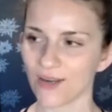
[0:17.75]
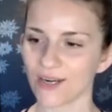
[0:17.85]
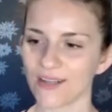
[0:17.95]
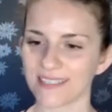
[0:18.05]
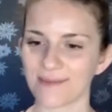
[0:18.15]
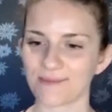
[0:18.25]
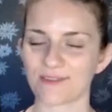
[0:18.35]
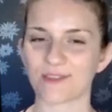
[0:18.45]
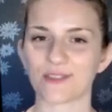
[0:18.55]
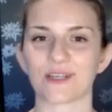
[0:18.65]
our concept
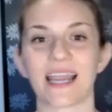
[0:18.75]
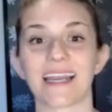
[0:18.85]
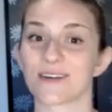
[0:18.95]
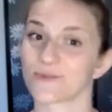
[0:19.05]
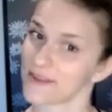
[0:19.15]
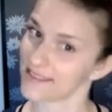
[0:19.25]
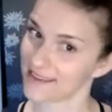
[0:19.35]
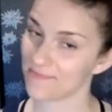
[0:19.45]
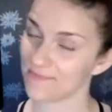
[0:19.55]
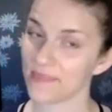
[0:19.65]
of circadian
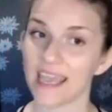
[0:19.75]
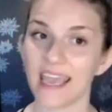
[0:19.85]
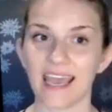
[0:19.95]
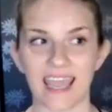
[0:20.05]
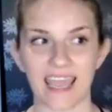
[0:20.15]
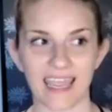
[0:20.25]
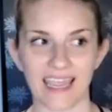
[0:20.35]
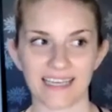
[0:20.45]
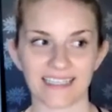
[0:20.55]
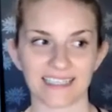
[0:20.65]
rhythm
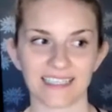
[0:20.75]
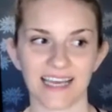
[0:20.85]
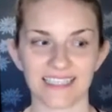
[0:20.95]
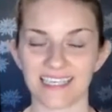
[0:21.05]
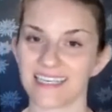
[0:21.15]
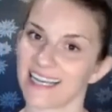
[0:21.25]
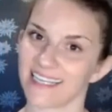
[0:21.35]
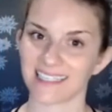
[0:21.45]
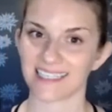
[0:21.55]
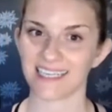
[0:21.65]
and ties in
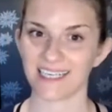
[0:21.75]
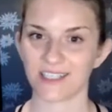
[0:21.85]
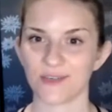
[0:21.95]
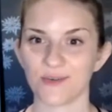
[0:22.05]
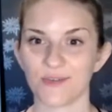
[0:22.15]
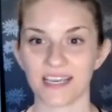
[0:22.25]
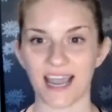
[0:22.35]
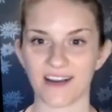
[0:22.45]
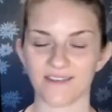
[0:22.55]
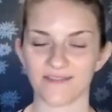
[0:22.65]
nicely to the
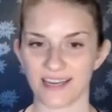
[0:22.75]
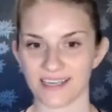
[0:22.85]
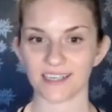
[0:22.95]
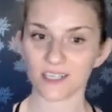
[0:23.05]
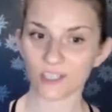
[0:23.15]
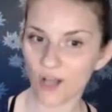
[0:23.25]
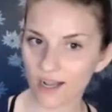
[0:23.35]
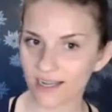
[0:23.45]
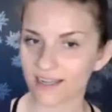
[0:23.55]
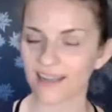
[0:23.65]
Ayurvedic
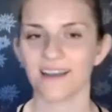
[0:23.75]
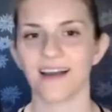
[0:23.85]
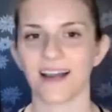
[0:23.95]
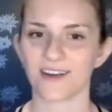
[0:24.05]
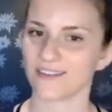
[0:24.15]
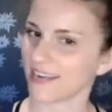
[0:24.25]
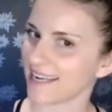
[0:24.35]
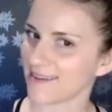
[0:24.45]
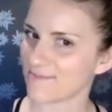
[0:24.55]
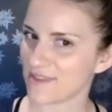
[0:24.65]
clock.
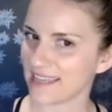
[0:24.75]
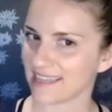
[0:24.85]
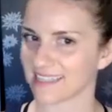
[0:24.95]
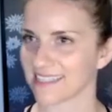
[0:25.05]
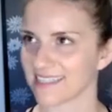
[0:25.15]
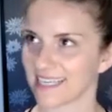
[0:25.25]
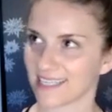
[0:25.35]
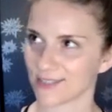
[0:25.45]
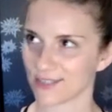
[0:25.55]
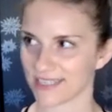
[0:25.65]
Ayurveda being the
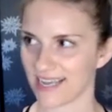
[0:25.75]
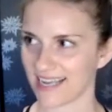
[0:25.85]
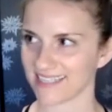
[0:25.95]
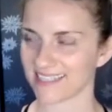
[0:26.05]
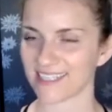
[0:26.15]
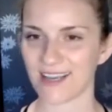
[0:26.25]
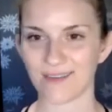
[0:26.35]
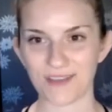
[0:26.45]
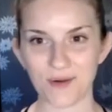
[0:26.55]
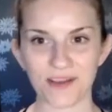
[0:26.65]
sister science
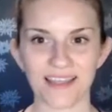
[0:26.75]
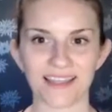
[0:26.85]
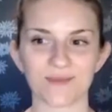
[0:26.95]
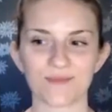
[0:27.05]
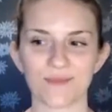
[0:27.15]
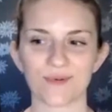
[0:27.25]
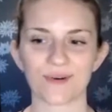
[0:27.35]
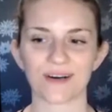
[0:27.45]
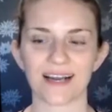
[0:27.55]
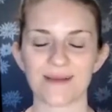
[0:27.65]
of yoga that's
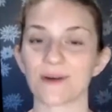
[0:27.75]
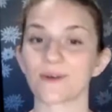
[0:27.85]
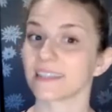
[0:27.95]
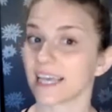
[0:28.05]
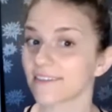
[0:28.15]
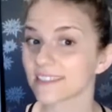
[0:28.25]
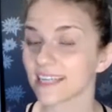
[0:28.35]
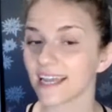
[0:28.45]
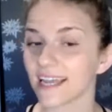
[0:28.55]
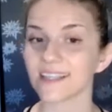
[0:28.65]
more about
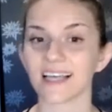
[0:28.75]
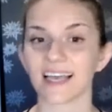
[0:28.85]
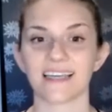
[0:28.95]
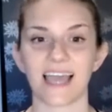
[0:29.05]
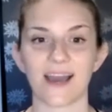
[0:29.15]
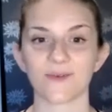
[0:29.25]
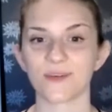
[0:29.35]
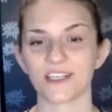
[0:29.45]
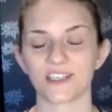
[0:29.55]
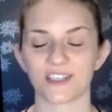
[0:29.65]
lifestyle and how
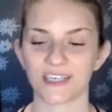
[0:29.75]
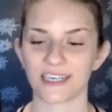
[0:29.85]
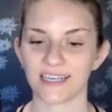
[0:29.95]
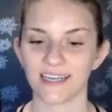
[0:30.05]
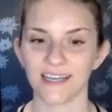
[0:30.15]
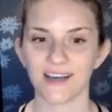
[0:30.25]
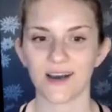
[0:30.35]
we should